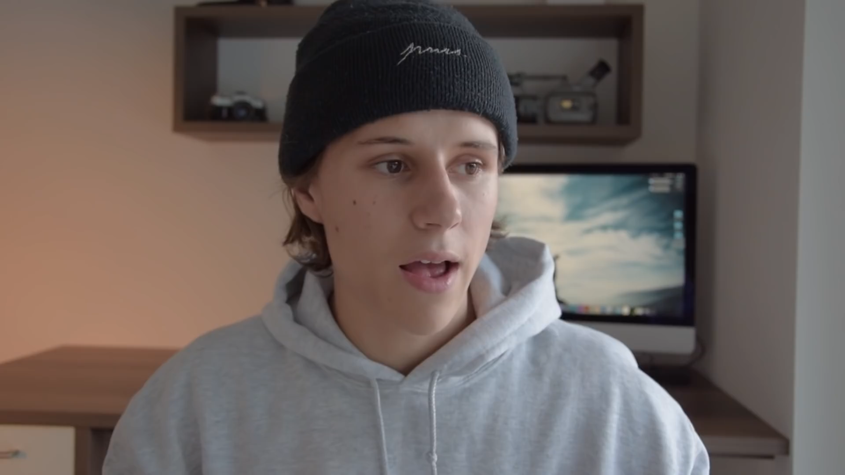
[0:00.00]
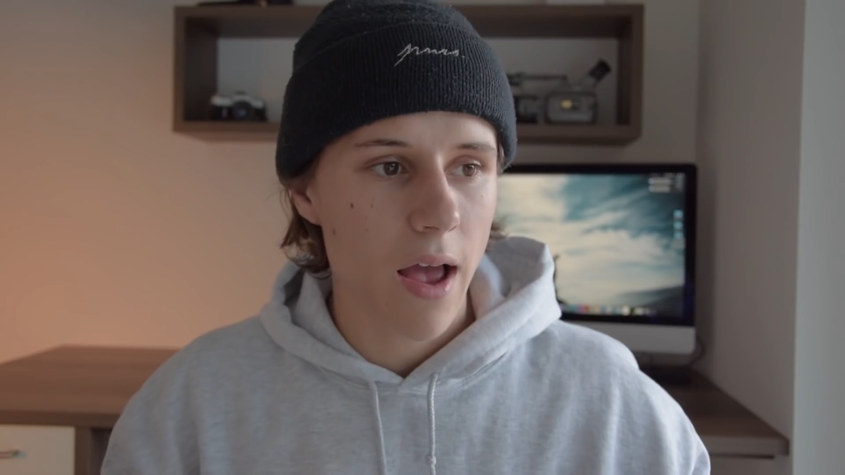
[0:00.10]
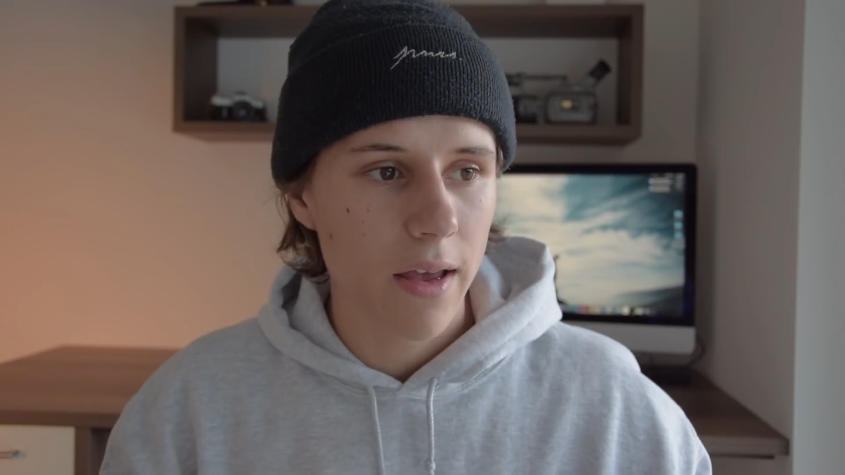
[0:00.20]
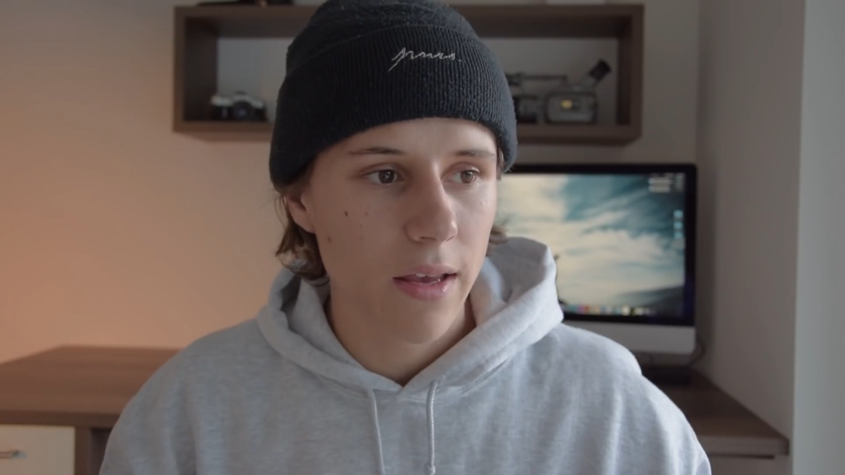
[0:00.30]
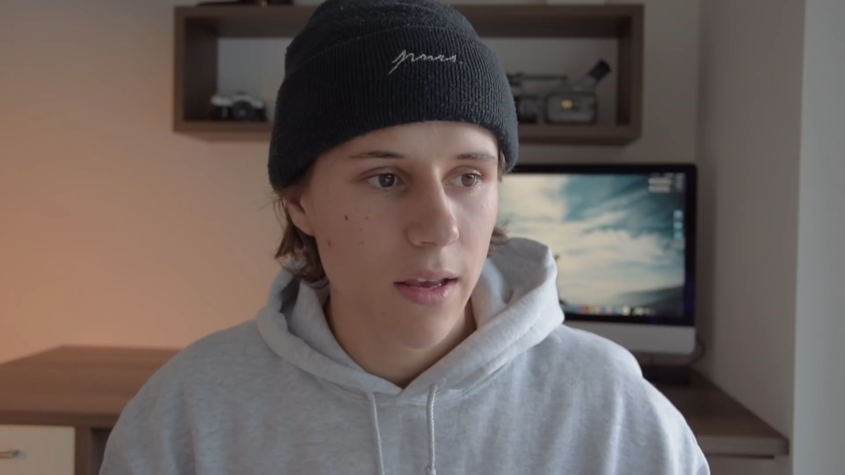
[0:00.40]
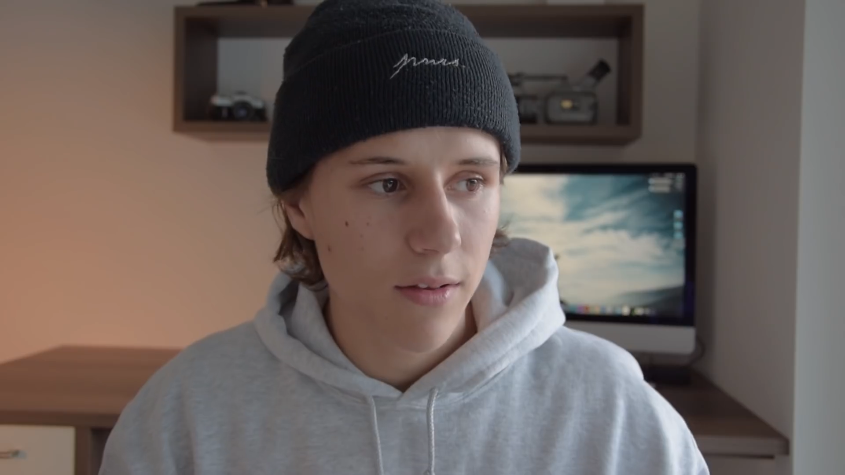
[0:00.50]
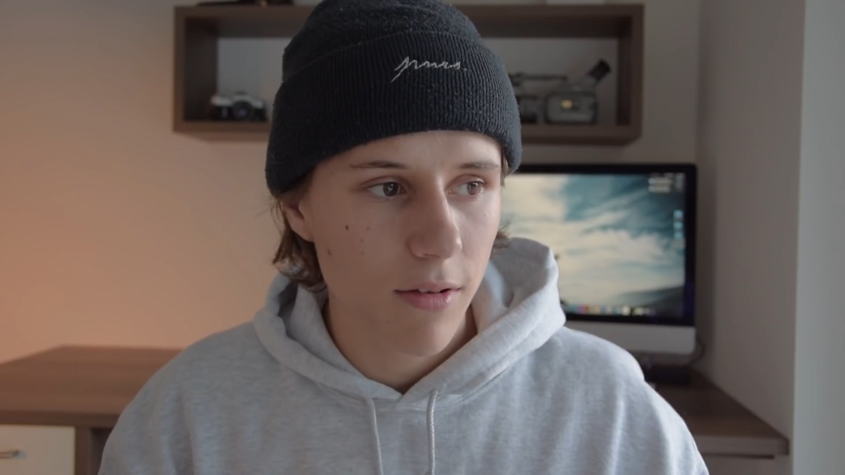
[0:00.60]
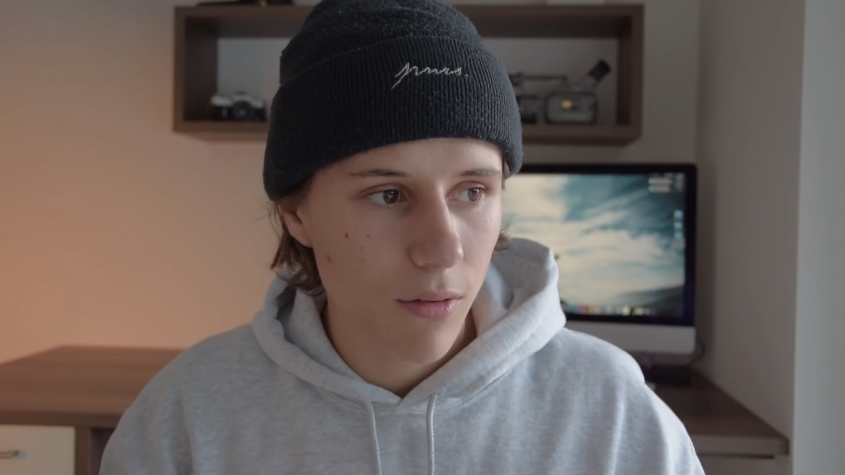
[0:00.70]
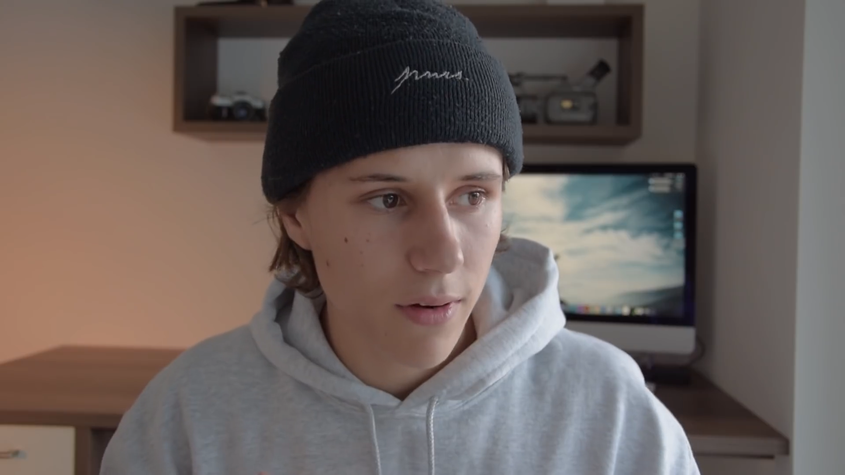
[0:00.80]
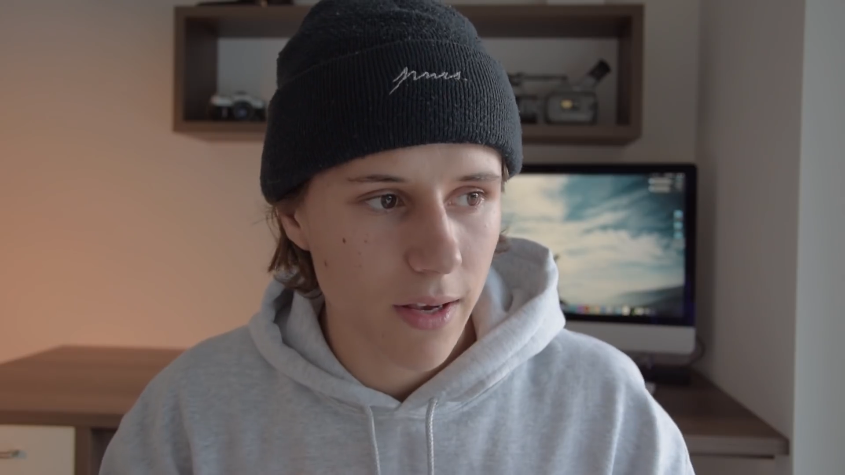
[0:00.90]
I
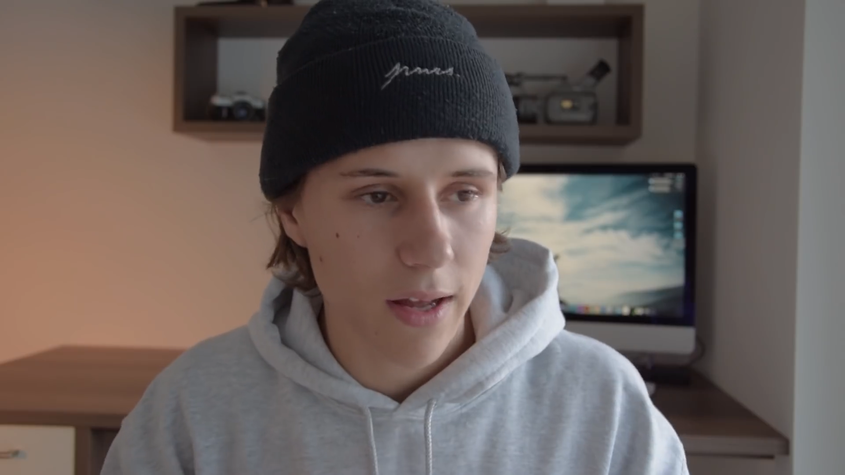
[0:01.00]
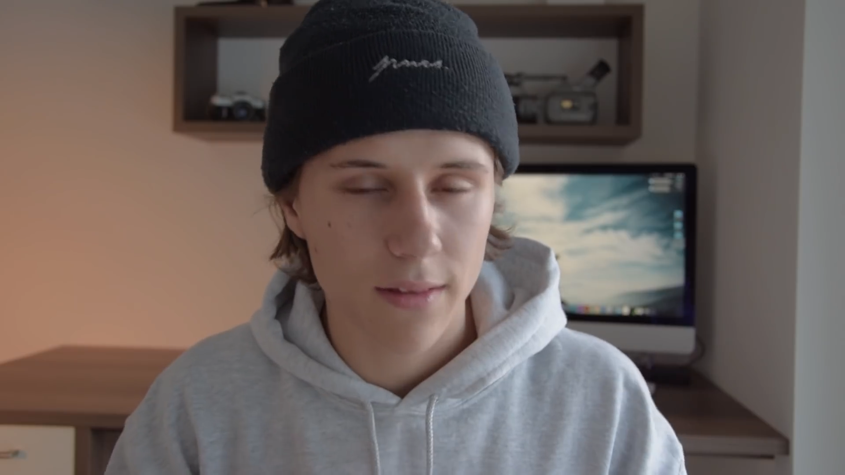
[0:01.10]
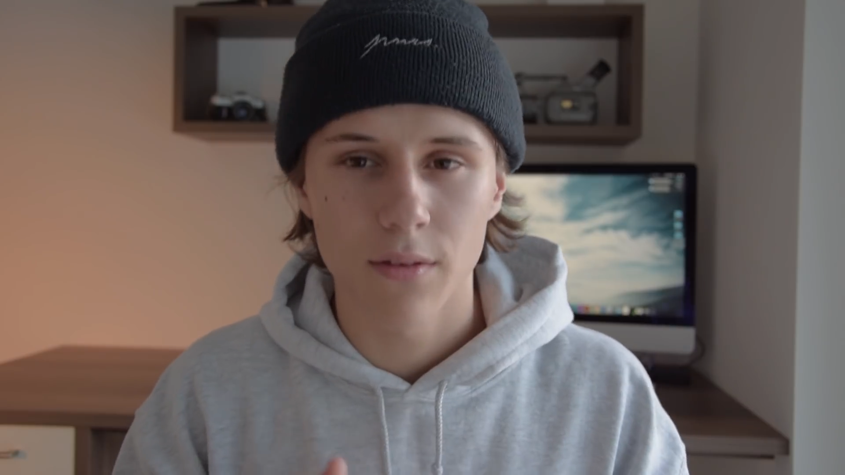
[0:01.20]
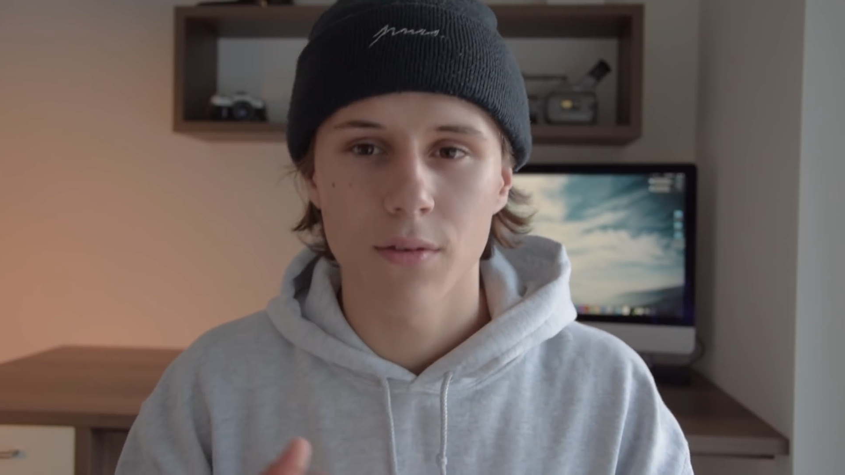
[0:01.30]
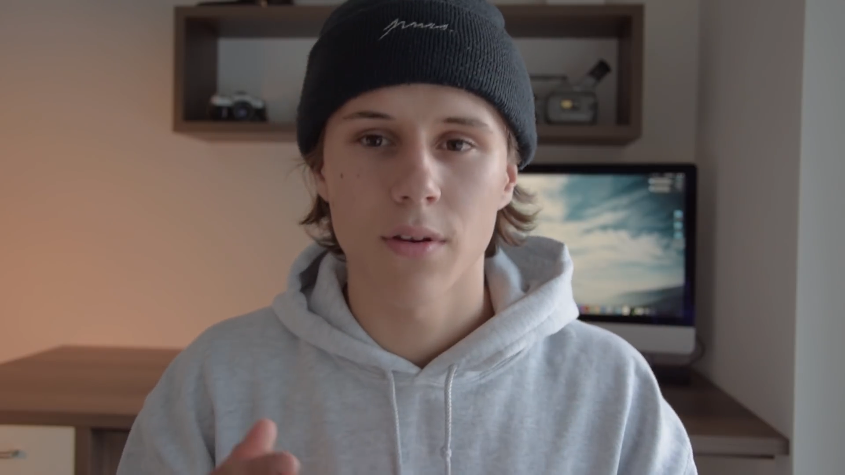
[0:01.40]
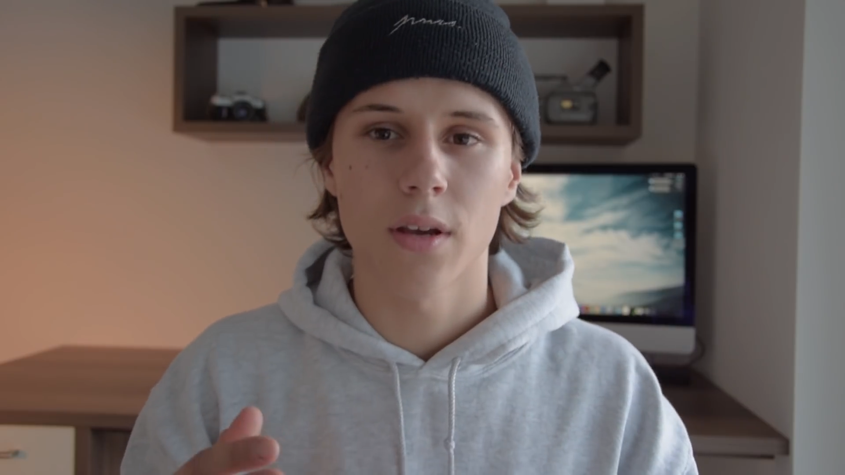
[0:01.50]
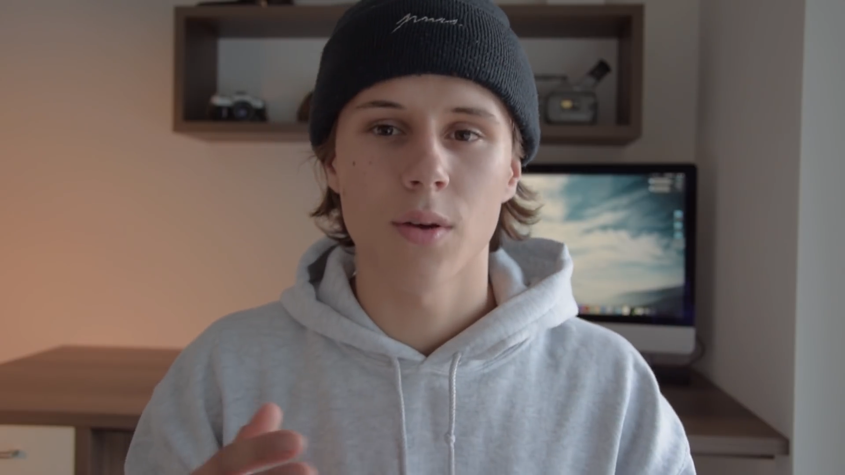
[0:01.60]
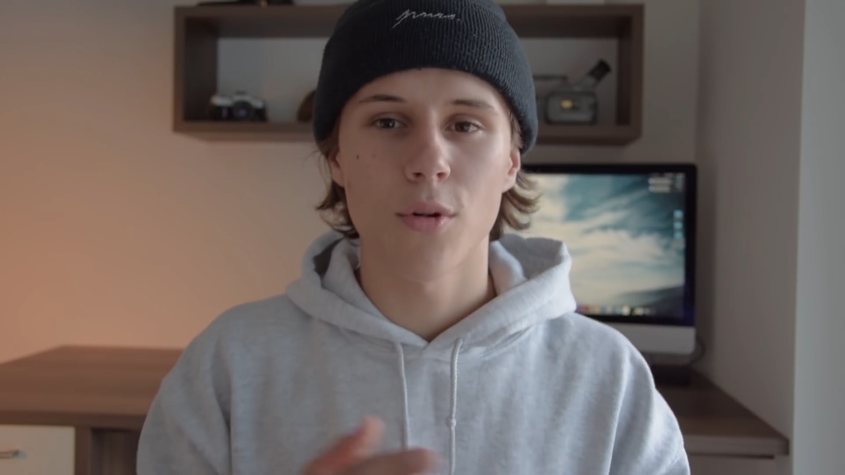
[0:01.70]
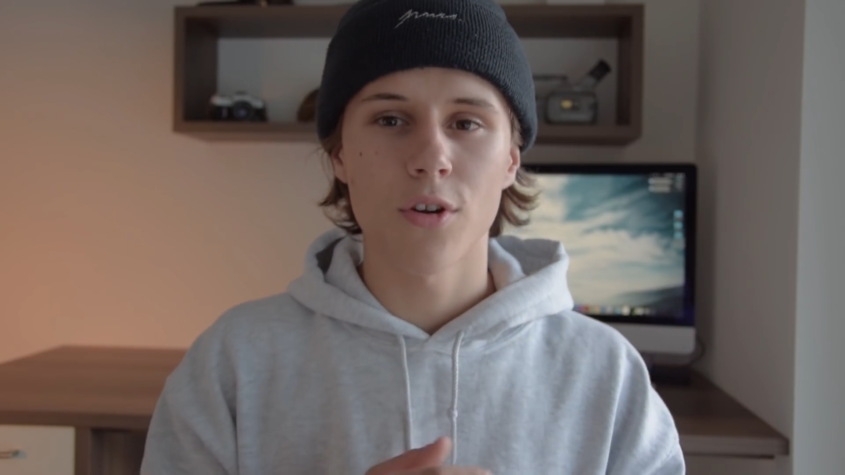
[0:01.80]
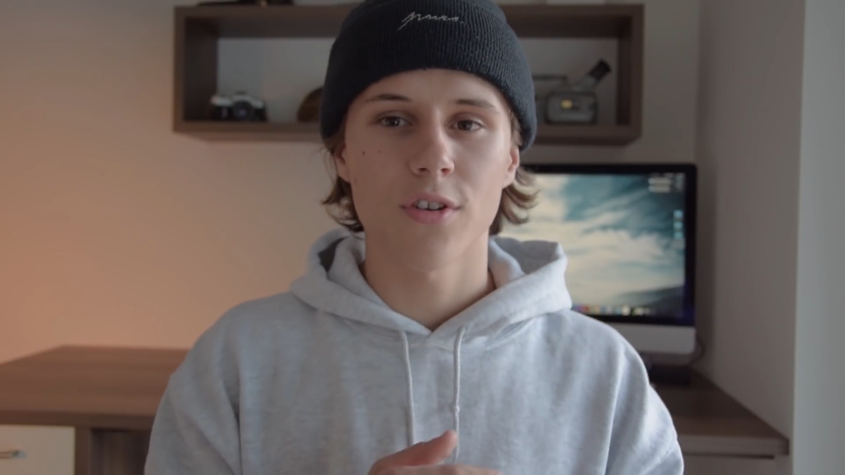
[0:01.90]
slowly got into the
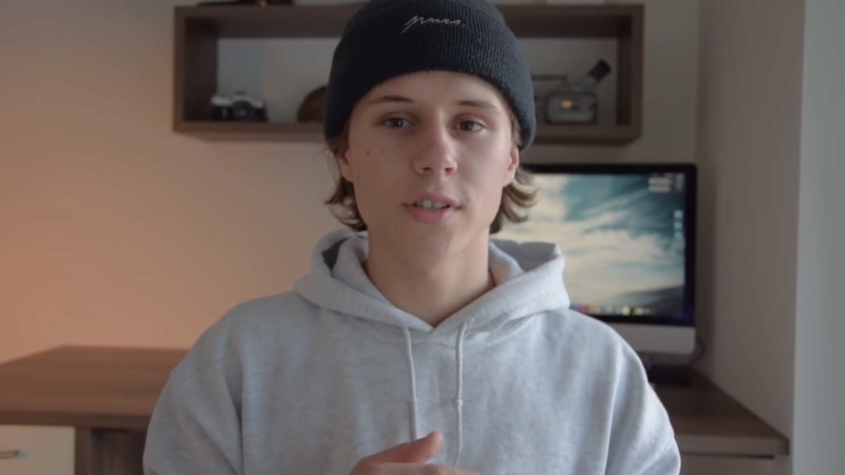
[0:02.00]
commercial